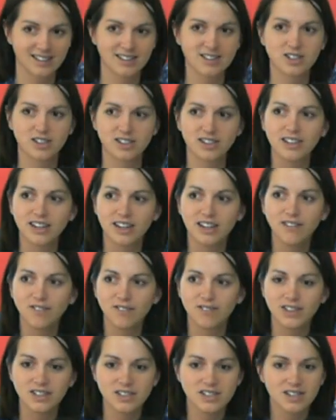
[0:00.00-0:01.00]
sure enough,
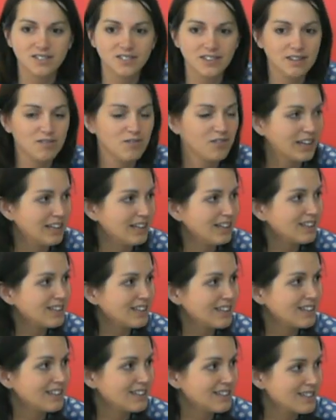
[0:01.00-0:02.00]
most of them failed,
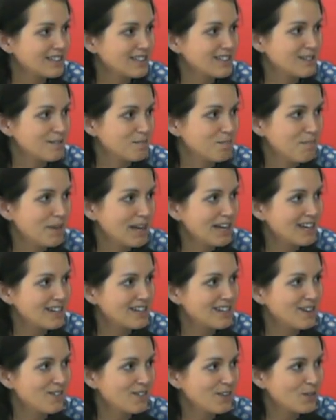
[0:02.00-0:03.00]
and it just made it
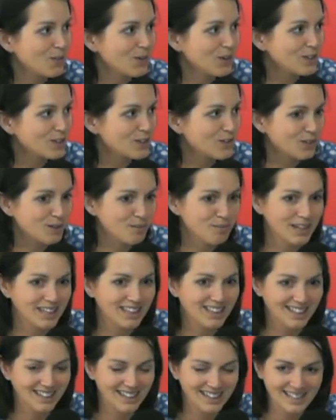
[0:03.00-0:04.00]
even worse for me
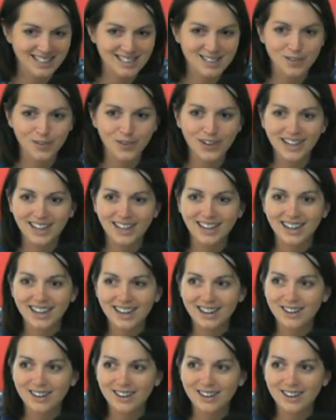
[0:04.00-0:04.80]
the next week. I